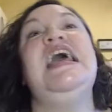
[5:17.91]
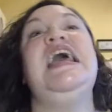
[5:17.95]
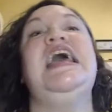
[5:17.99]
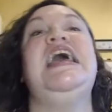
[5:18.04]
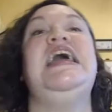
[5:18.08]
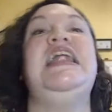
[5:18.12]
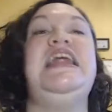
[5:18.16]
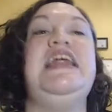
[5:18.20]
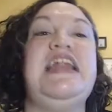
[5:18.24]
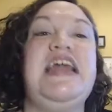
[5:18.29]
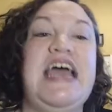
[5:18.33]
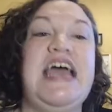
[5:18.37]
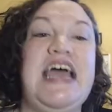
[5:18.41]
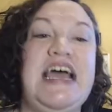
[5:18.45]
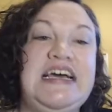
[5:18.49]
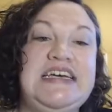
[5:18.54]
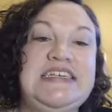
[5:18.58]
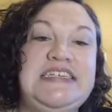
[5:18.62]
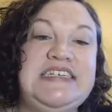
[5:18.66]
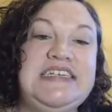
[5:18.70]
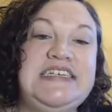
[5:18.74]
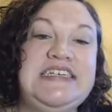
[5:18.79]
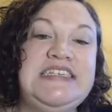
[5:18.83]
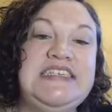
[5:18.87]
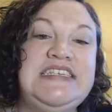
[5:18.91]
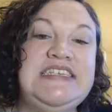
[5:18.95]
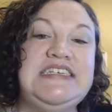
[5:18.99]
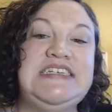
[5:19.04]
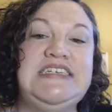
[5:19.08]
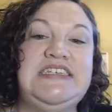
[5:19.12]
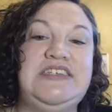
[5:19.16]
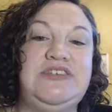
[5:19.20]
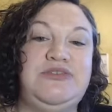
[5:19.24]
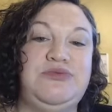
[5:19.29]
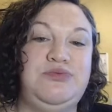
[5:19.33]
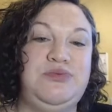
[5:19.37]
And an essence
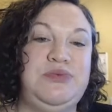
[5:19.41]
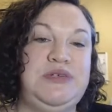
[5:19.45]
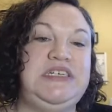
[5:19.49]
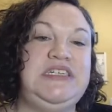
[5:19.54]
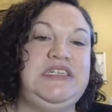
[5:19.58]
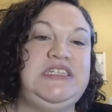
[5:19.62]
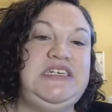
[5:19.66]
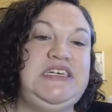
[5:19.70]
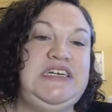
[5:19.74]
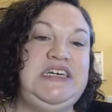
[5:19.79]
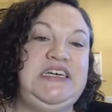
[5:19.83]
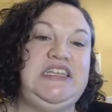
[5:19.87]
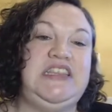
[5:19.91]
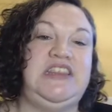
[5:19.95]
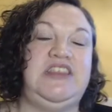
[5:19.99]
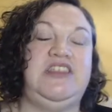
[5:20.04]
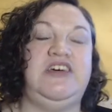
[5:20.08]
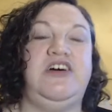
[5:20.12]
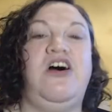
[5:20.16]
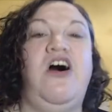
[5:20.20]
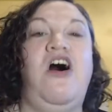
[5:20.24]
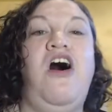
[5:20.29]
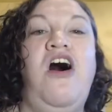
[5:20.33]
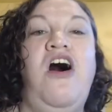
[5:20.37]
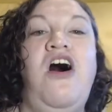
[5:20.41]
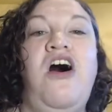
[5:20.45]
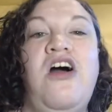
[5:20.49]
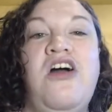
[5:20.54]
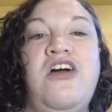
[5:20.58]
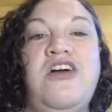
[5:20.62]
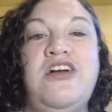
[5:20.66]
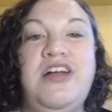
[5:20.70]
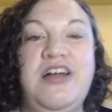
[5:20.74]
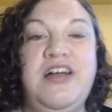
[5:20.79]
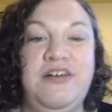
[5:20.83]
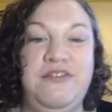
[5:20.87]
is really the
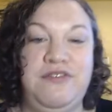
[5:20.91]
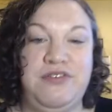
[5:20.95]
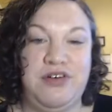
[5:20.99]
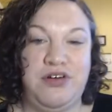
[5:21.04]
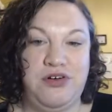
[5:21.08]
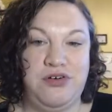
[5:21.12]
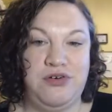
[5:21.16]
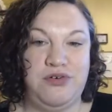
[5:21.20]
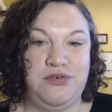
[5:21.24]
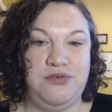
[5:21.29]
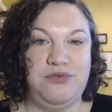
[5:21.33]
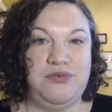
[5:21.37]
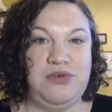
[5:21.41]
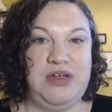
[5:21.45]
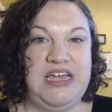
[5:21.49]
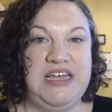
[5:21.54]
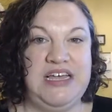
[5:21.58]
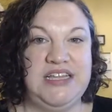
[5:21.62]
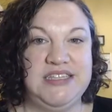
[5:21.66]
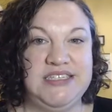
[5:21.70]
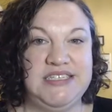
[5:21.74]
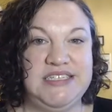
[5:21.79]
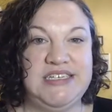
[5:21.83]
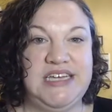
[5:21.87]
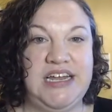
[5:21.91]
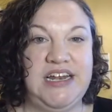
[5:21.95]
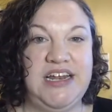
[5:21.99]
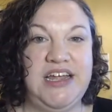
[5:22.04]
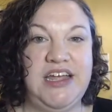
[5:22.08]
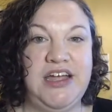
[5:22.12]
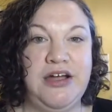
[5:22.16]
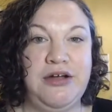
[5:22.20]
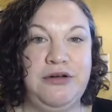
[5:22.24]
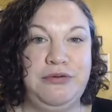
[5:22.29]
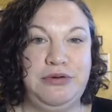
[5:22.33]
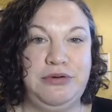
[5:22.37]
heart of a Korean
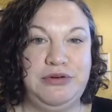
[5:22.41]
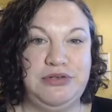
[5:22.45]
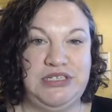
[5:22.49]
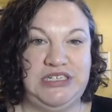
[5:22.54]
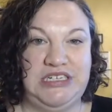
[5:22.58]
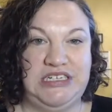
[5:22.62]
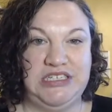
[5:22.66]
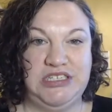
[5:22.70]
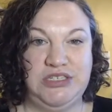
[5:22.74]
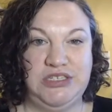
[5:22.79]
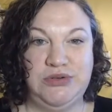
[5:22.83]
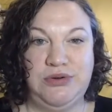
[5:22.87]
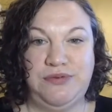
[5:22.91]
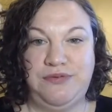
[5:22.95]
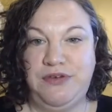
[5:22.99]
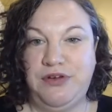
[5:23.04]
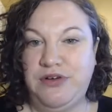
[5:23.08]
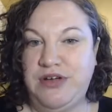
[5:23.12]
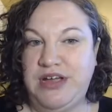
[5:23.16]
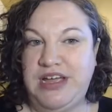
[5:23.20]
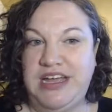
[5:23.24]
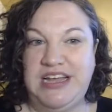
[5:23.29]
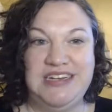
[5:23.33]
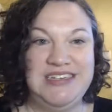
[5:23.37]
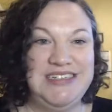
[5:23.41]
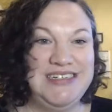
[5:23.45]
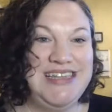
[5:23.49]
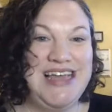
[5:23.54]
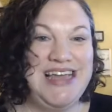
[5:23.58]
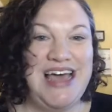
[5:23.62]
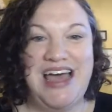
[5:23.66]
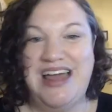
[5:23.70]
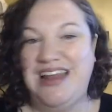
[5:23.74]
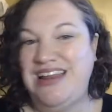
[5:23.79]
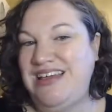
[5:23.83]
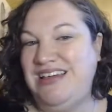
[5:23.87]
skincare routine. So if you're into
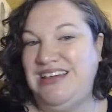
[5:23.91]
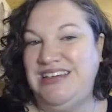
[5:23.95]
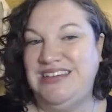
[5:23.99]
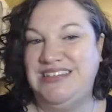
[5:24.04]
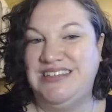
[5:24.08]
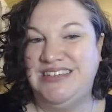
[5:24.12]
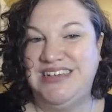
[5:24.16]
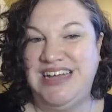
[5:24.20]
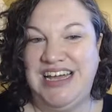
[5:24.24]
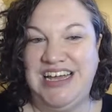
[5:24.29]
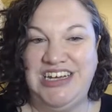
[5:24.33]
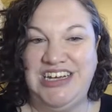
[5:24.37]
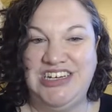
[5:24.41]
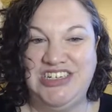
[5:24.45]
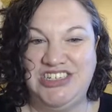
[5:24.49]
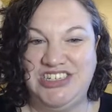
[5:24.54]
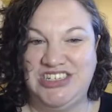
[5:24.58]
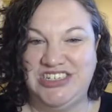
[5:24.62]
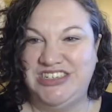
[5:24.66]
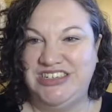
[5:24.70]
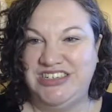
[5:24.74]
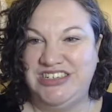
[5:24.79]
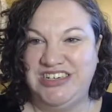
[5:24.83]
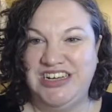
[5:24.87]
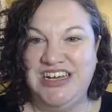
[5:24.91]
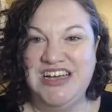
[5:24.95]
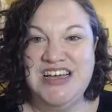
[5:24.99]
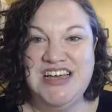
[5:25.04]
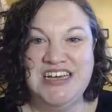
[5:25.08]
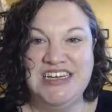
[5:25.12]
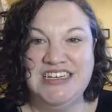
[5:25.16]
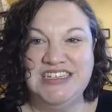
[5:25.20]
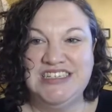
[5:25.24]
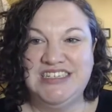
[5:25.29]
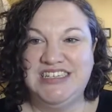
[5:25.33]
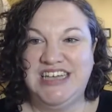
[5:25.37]
that East Asian
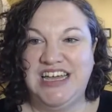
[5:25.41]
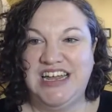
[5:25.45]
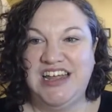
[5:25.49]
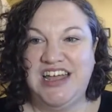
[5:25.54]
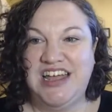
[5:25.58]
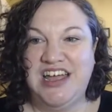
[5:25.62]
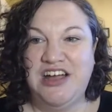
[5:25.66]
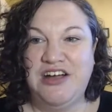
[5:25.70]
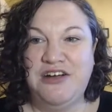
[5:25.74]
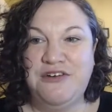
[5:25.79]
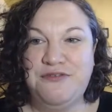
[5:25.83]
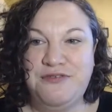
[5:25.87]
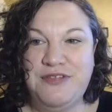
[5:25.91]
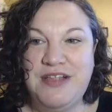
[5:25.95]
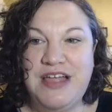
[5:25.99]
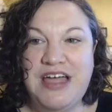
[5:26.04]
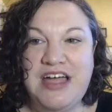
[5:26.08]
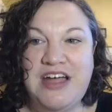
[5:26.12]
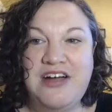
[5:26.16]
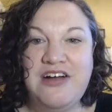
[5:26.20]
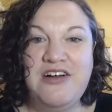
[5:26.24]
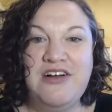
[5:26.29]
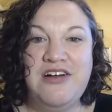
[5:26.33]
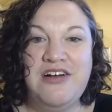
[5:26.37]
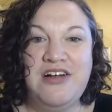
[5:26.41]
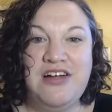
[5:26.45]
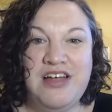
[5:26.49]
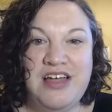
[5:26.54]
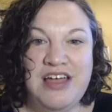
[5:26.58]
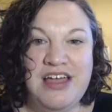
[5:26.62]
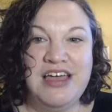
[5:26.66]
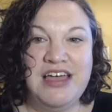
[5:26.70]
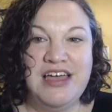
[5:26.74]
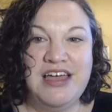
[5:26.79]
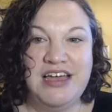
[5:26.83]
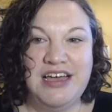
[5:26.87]
skincare flair,
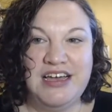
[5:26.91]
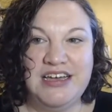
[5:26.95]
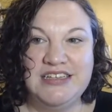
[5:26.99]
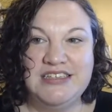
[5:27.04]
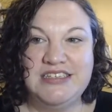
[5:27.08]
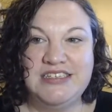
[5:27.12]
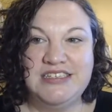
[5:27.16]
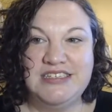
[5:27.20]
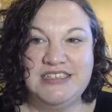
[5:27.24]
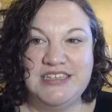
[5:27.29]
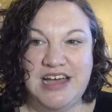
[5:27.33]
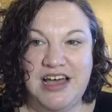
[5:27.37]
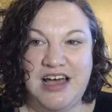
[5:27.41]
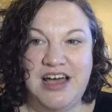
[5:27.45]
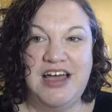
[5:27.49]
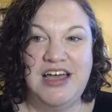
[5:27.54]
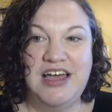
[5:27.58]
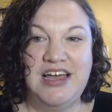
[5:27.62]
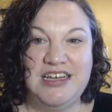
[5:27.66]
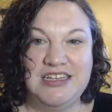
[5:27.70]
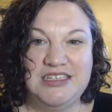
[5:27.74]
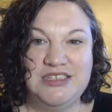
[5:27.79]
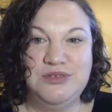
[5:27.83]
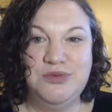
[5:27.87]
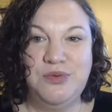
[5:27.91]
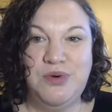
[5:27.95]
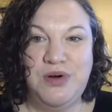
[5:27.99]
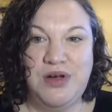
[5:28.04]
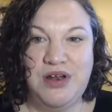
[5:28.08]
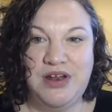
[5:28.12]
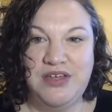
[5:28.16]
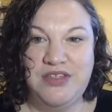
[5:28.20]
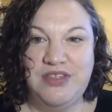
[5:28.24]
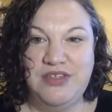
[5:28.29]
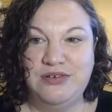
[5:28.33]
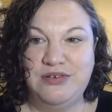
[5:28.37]
It's
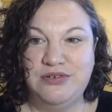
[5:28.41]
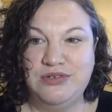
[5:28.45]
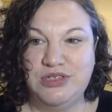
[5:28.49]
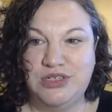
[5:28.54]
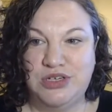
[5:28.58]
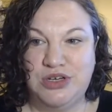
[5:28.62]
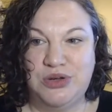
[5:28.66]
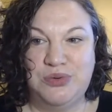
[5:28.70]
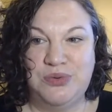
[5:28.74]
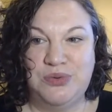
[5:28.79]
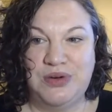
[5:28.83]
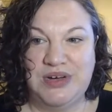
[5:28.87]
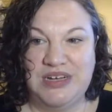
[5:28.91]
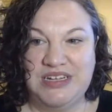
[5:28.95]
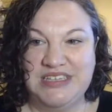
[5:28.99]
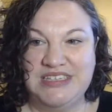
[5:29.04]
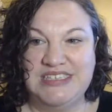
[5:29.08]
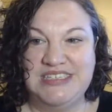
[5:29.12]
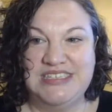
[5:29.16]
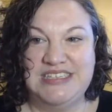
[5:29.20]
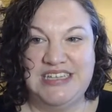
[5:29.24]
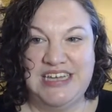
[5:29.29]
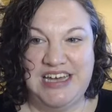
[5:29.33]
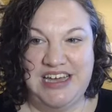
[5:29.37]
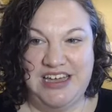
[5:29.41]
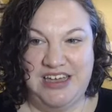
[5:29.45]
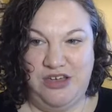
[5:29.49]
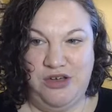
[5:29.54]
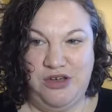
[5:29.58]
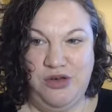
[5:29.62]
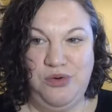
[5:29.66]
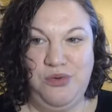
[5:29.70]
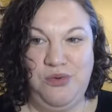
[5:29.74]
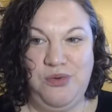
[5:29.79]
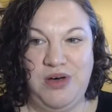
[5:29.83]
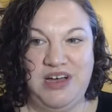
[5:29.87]
one of those good ones that
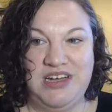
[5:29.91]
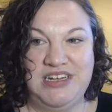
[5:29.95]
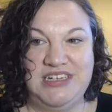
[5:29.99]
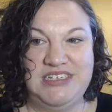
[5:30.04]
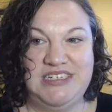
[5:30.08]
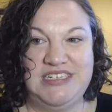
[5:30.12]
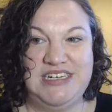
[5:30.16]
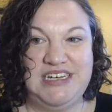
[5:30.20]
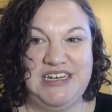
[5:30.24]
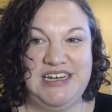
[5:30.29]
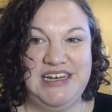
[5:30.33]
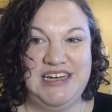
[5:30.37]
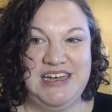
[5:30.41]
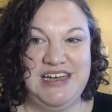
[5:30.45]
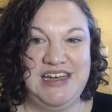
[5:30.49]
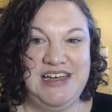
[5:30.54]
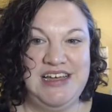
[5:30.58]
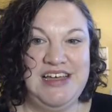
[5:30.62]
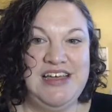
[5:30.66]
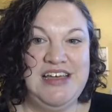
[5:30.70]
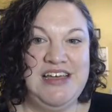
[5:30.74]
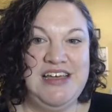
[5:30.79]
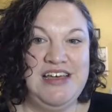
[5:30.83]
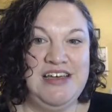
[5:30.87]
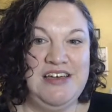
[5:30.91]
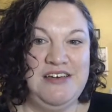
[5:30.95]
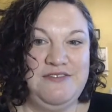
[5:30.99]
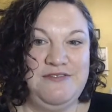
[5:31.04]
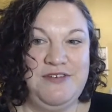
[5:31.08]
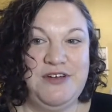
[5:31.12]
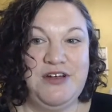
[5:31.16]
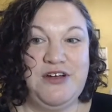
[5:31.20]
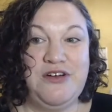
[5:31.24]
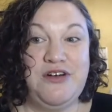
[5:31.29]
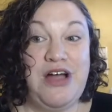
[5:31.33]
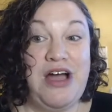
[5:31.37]
you'll want to
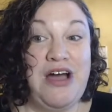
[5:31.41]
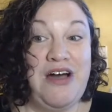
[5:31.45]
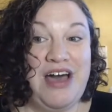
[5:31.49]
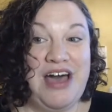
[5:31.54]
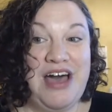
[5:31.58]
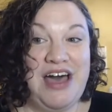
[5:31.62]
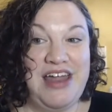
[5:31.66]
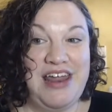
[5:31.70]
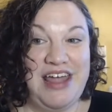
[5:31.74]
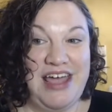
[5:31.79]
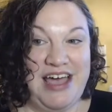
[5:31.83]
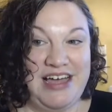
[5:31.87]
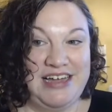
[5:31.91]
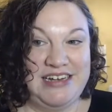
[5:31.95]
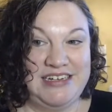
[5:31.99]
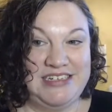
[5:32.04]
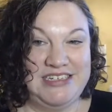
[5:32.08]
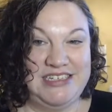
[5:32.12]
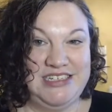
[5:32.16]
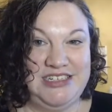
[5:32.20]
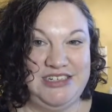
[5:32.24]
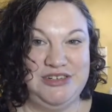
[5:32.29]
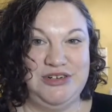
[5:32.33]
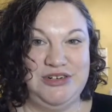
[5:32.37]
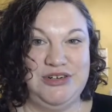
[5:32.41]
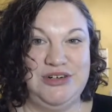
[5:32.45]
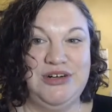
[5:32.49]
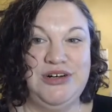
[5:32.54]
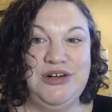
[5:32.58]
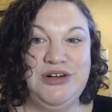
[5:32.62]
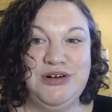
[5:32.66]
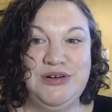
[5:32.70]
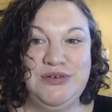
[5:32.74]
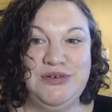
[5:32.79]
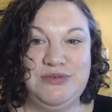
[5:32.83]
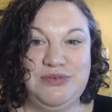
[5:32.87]
figure out how to add to your
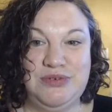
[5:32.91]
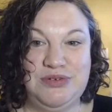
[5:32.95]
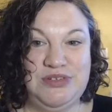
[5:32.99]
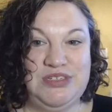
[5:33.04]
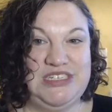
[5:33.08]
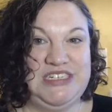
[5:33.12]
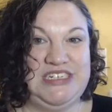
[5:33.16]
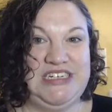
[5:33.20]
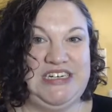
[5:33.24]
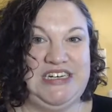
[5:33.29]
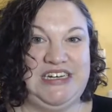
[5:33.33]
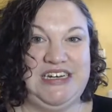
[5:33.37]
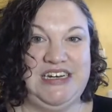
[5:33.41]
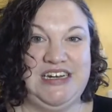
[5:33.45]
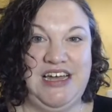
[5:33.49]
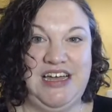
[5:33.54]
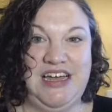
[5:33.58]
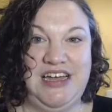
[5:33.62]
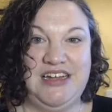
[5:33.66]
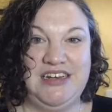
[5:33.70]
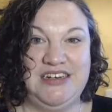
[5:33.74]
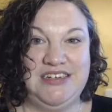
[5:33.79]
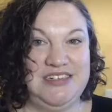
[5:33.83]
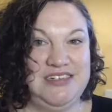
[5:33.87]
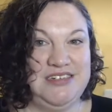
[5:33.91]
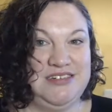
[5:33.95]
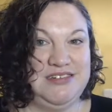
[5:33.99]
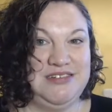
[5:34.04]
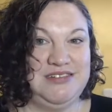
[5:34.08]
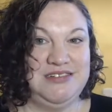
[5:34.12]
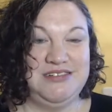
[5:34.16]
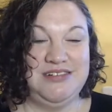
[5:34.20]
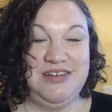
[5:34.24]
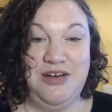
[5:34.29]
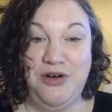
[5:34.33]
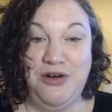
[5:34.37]
routine and
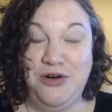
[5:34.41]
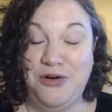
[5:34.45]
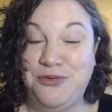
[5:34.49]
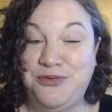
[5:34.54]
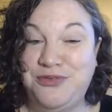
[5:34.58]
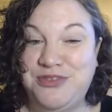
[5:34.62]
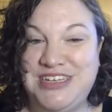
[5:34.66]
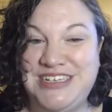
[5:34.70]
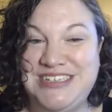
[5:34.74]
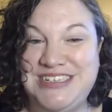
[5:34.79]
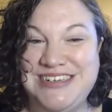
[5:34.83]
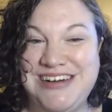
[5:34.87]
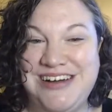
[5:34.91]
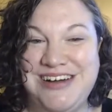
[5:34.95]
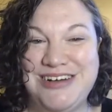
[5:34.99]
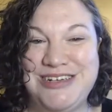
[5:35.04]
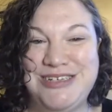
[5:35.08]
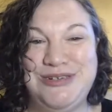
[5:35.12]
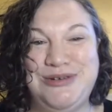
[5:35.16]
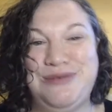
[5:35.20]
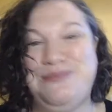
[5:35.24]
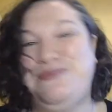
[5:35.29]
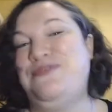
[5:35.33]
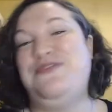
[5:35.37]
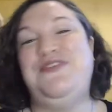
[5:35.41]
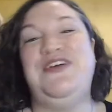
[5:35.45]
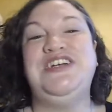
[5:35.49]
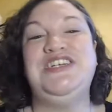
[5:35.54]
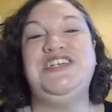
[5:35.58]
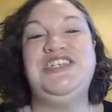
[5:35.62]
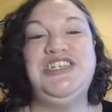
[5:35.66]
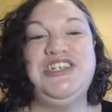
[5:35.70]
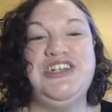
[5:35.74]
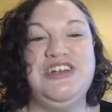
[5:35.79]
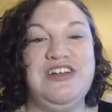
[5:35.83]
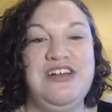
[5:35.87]
hopefully talk to a
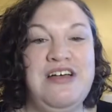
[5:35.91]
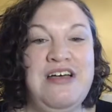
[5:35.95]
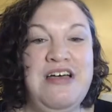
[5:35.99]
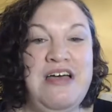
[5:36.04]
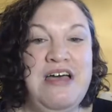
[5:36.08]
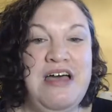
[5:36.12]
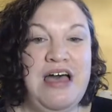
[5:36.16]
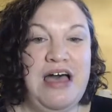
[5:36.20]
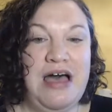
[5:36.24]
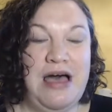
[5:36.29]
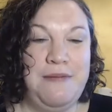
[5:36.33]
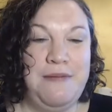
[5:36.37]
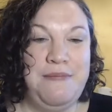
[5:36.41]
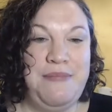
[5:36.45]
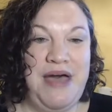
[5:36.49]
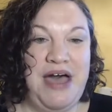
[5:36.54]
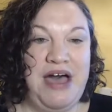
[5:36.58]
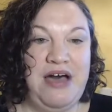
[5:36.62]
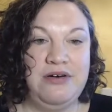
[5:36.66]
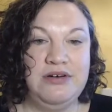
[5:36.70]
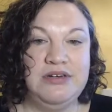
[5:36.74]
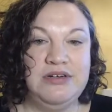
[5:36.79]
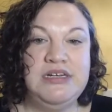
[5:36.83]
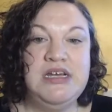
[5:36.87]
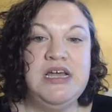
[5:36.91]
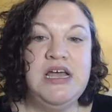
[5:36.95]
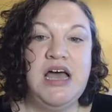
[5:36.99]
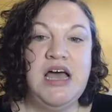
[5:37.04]
professional about.